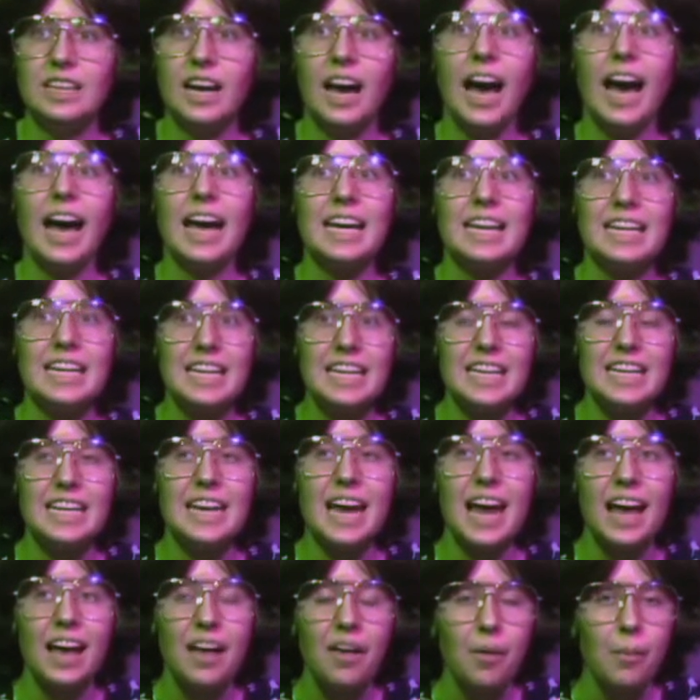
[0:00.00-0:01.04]
I need
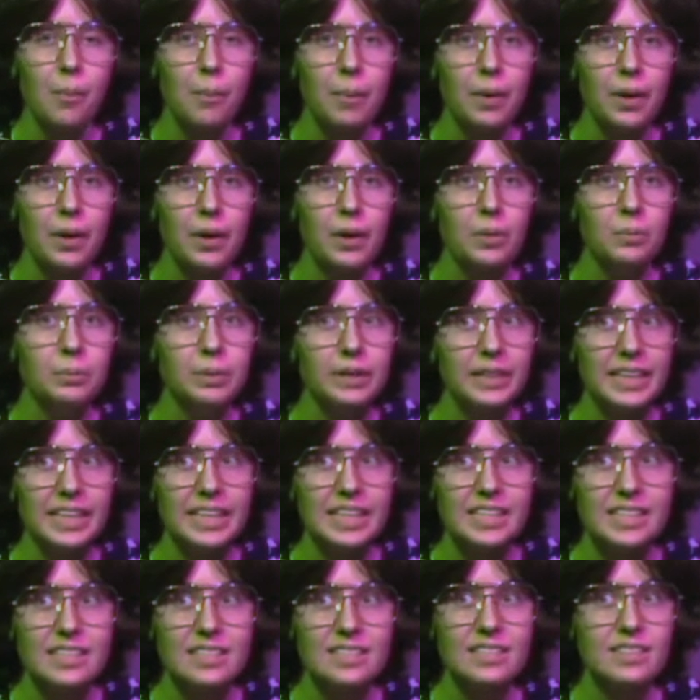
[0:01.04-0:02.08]
help.
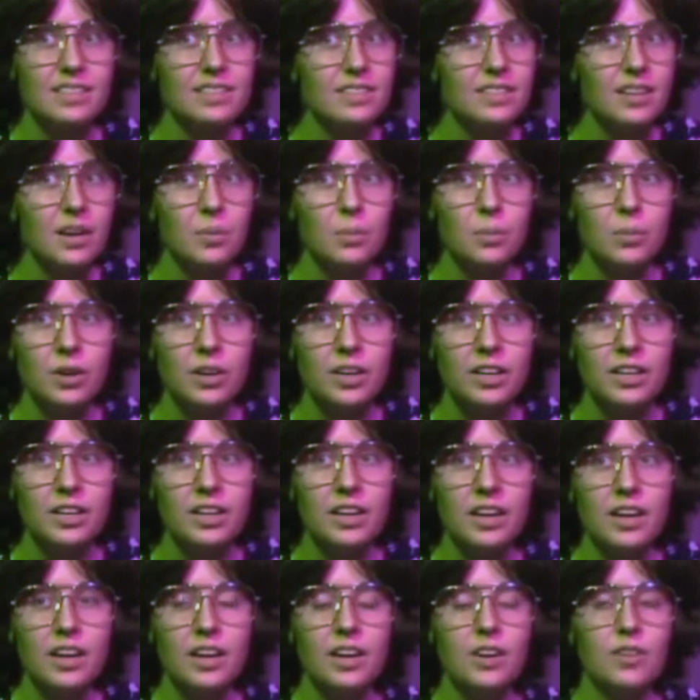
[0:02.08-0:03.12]
Please, someone.
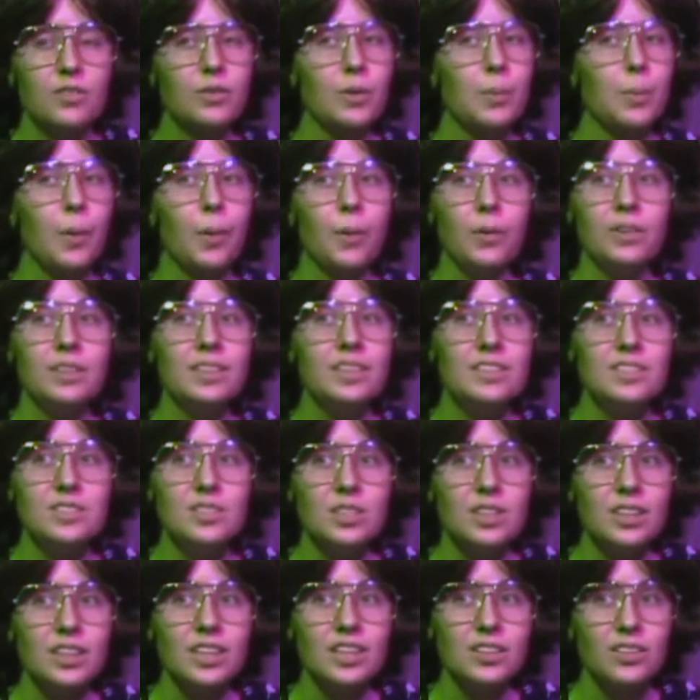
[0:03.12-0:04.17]
Report this to
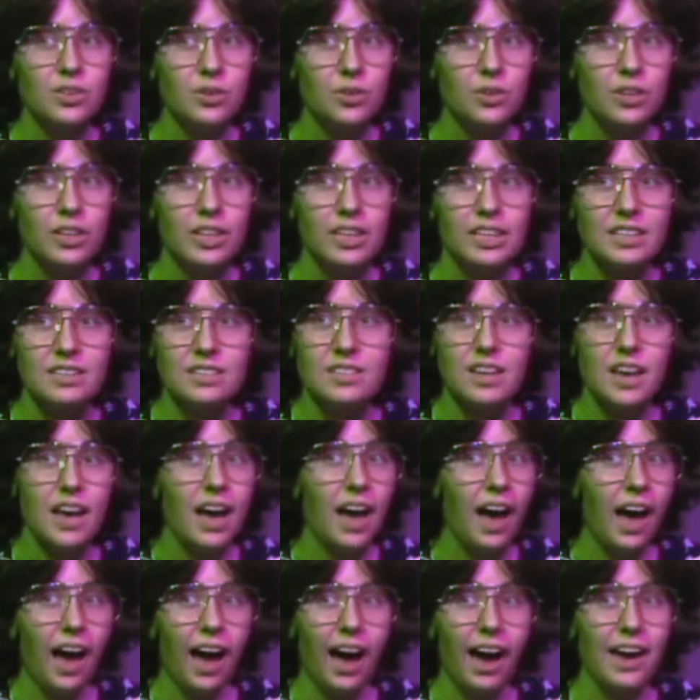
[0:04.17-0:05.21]
the authorities.
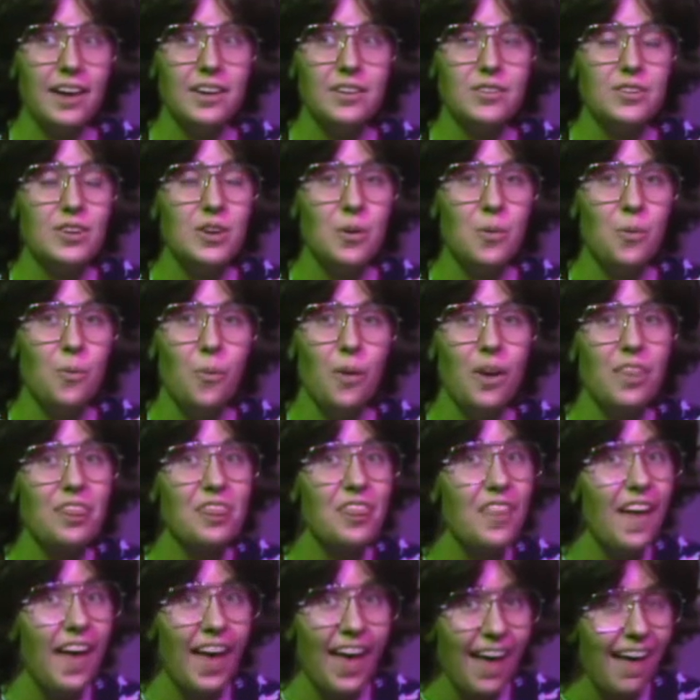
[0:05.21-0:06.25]
I don't know what
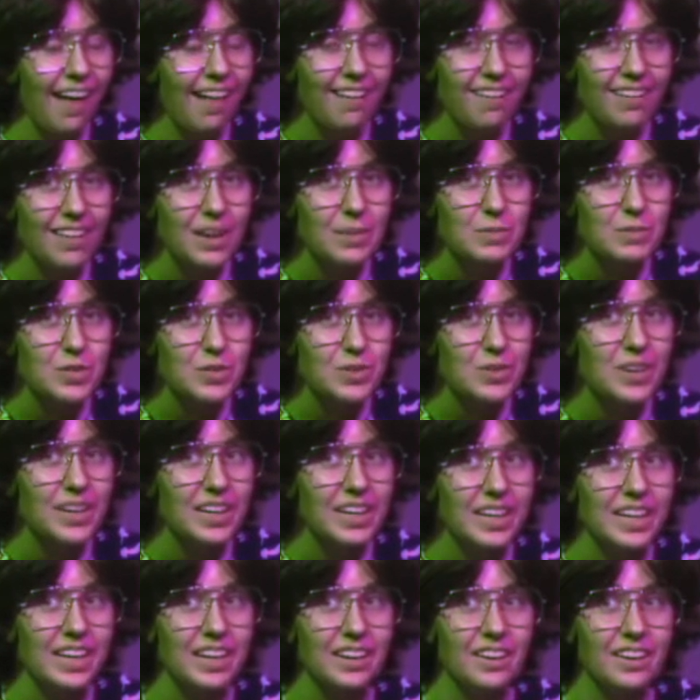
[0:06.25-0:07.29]
the hell I'm doing
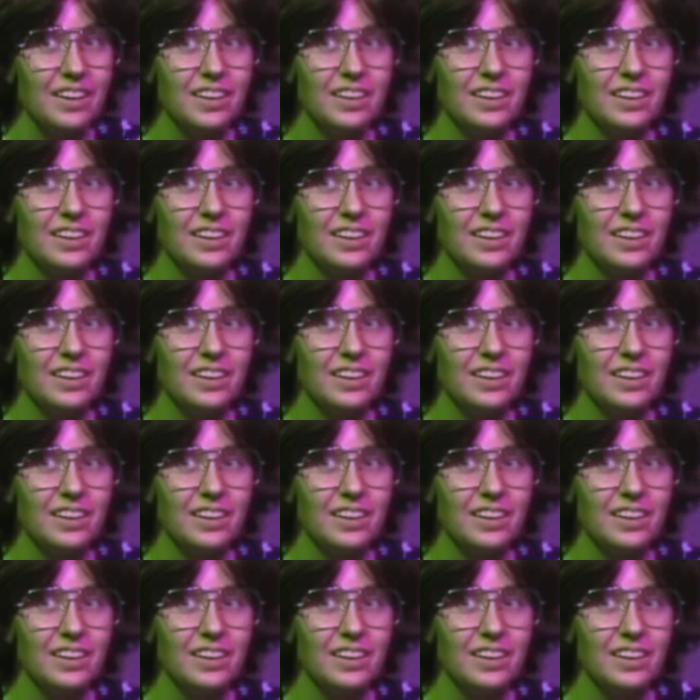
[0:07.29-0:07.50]
here.